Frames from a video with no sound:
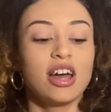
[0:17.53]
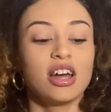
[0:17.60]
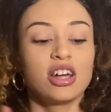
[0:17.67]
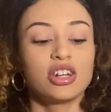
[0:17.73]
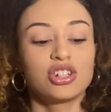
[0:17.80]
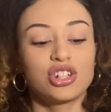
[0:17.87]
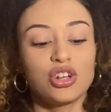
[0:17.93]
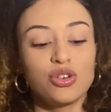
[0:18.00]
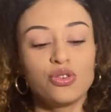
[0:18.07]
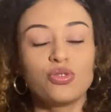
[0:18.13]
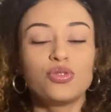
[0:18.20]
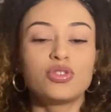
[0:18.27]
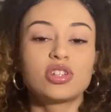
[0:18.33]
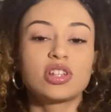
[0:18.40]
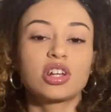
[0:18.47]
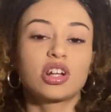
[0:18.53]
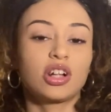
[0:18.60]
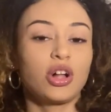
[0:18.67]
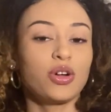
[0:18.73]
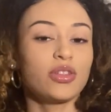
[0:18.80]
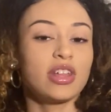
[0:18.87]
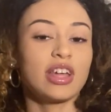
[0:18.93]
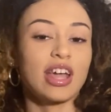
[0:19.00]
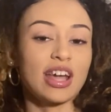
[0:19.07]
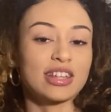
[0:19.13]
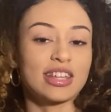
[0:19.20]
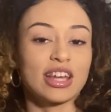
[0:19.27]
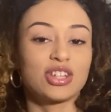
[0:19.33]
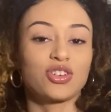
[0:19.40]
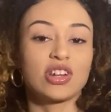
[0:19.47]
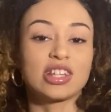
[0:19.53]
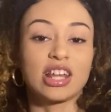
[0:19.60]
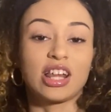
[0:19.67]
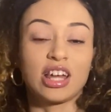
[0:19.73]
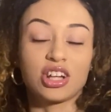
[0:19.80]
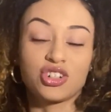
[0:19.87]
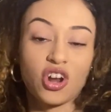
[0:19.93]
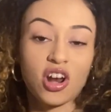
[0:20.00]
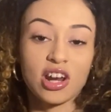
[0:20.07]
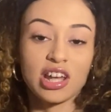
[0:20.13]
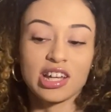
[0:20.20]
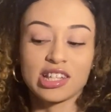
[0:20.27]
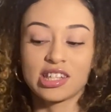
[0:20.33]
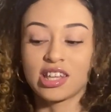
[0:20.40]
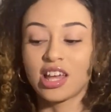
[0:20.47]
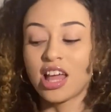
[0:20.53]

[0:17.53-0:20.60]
shoes, clothing, accessories, and electronics.